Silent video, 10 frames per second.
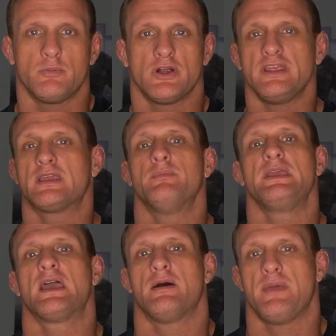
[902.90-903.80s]
where you can
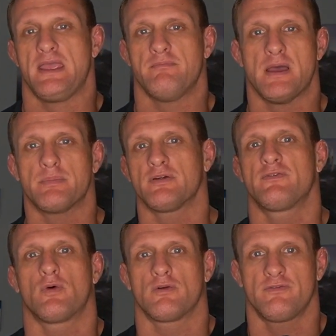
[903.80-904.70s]
become a member
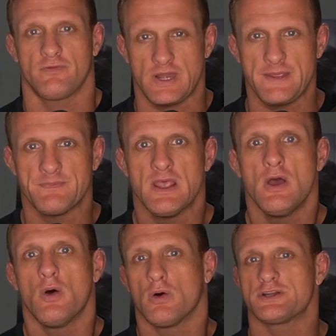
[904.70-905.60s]
for free
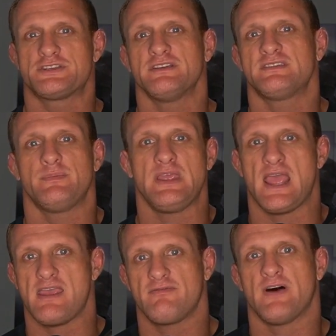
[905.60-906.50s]
or choose to be
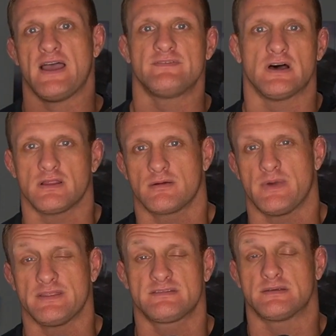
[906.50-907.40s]
a $5 a
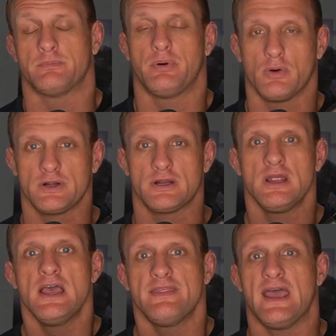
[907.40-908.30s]
month supporter
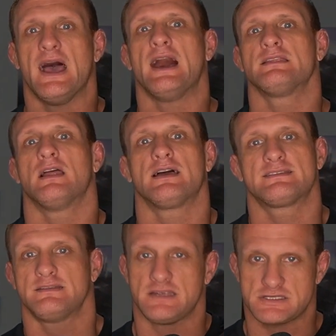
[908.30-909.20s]
that unlocks
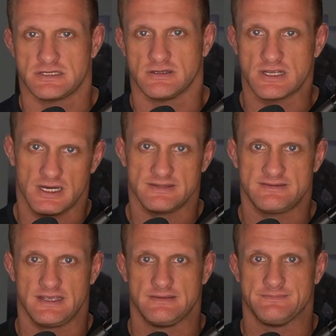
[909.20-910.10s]
additional
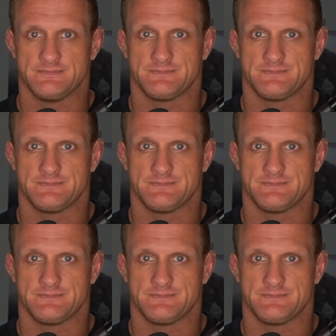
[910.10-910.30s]
content.